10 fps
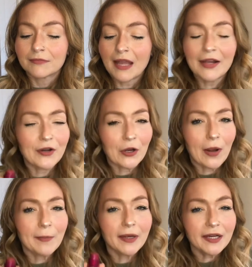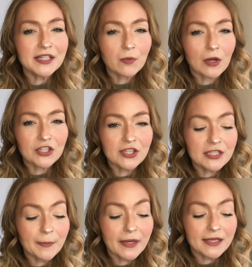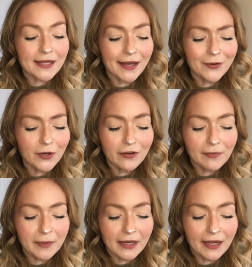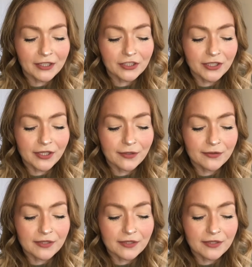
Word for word: I don't know. I'm not going to swatch this because I don't know if I'm going to actually use